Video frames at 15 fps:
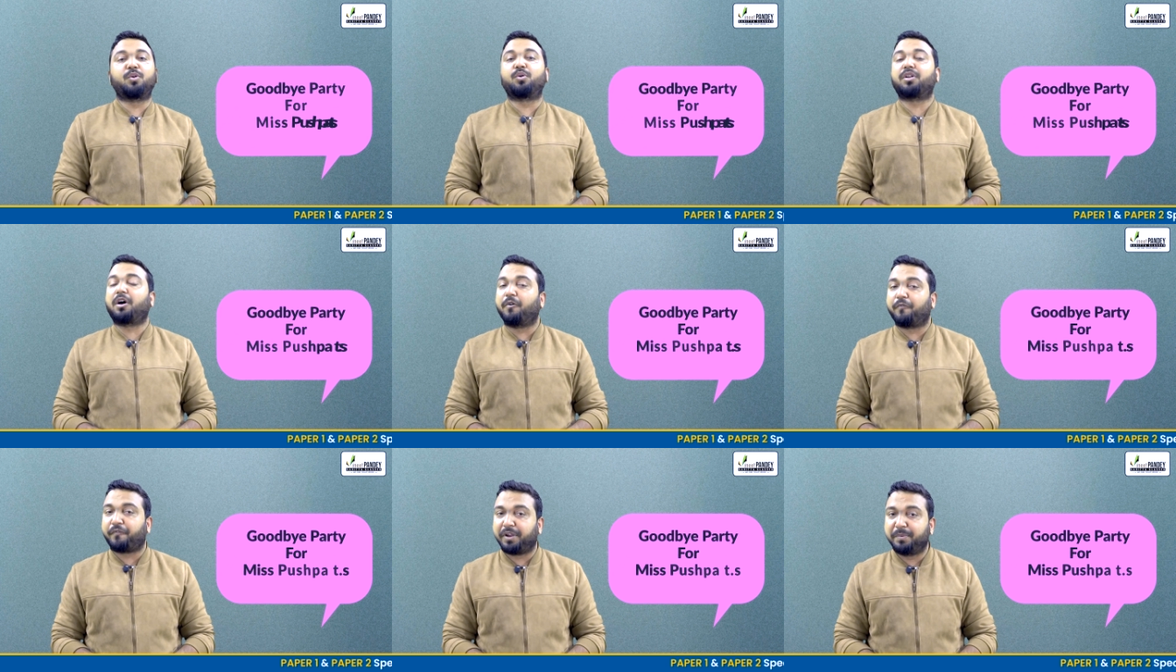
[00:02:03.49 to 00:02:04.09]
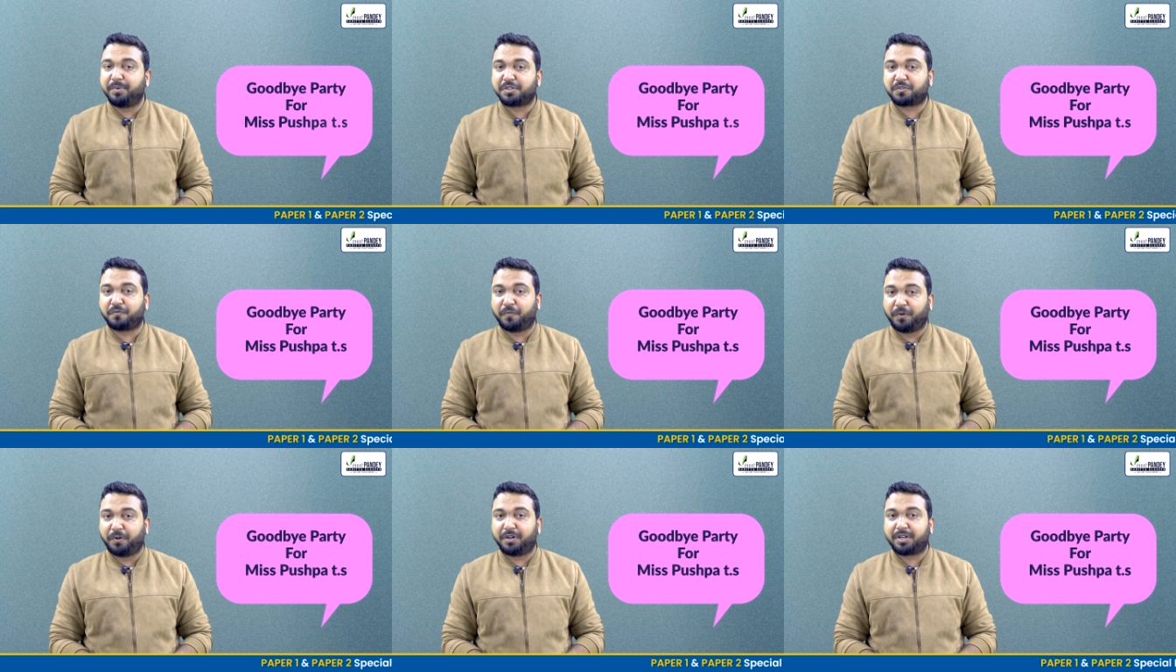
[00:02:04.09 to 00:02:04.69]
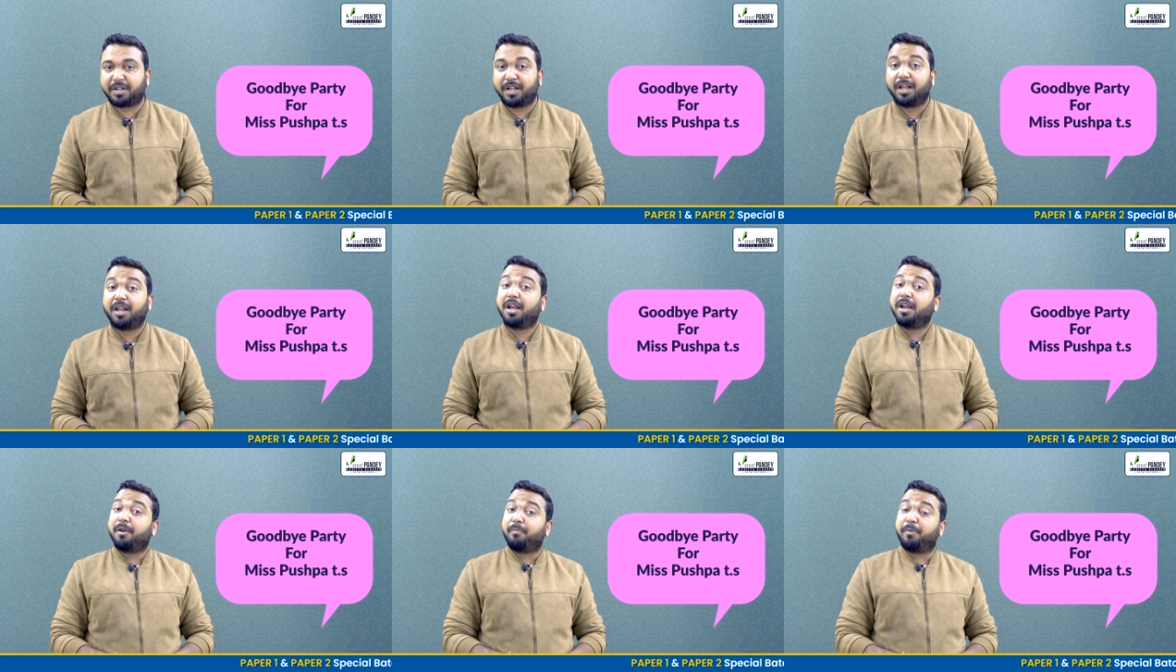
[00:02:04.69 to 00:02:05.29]
wrote a famous work
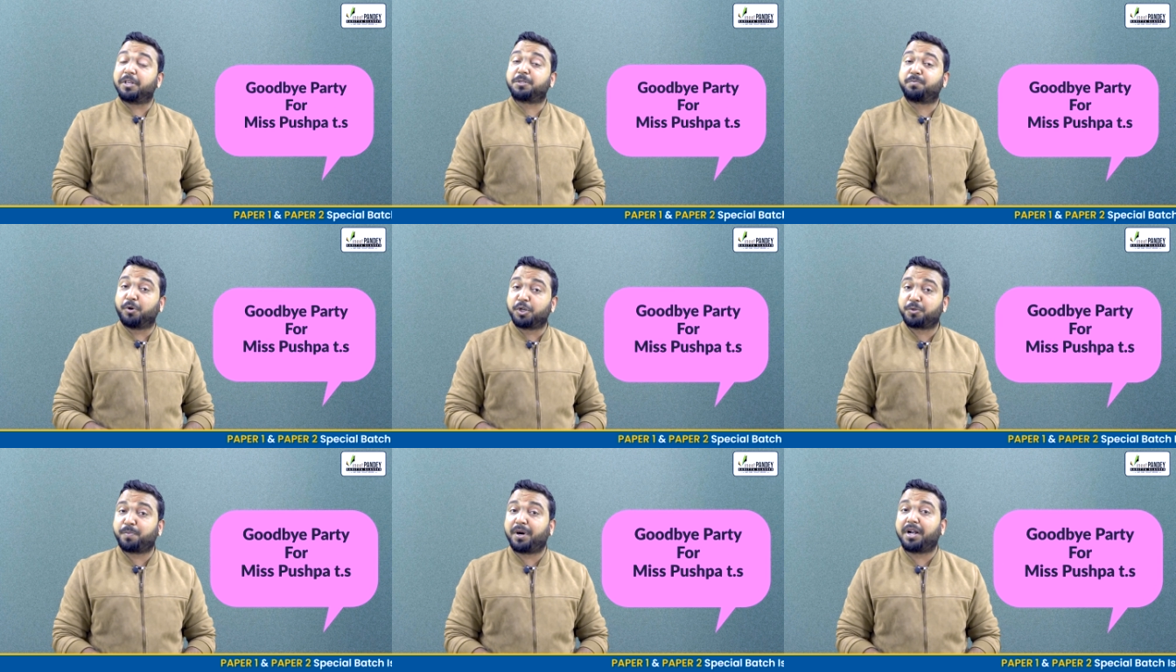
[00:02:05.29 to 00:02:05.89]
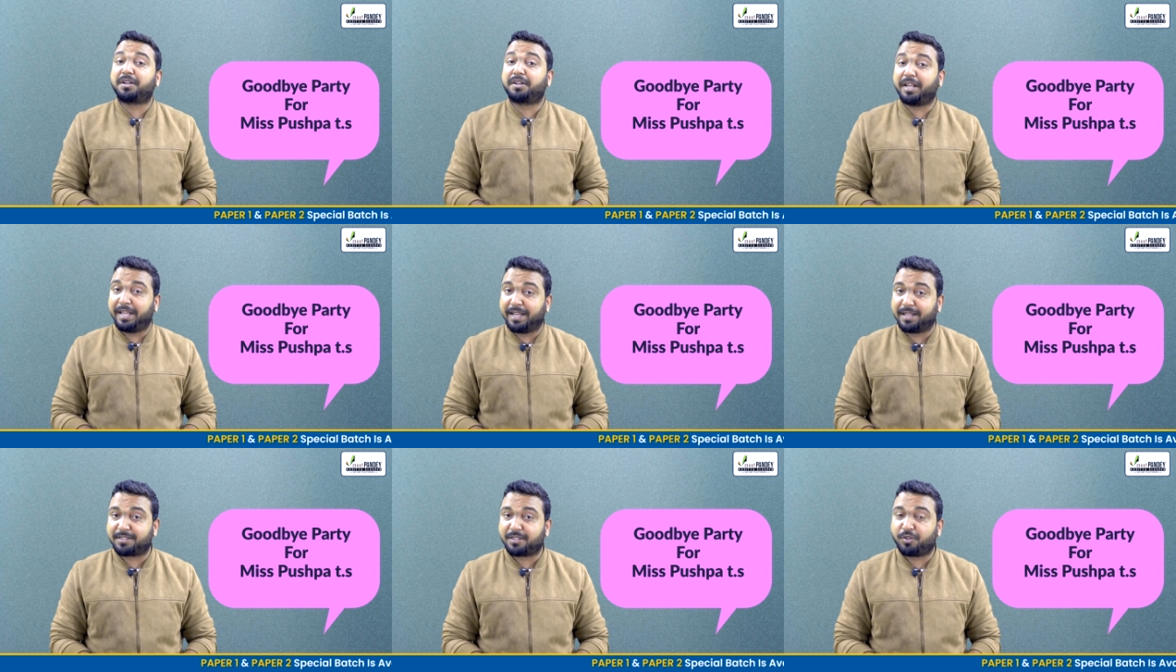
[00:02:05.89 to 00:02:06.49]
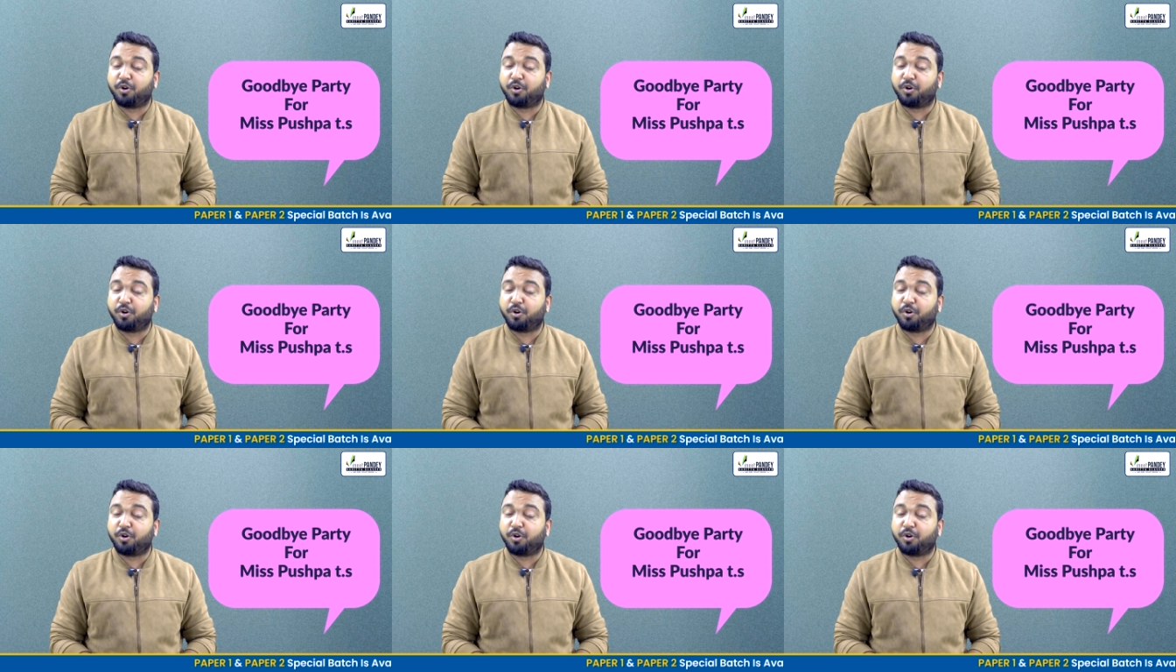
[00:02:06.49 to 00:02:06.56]
Miss Pushpa TS,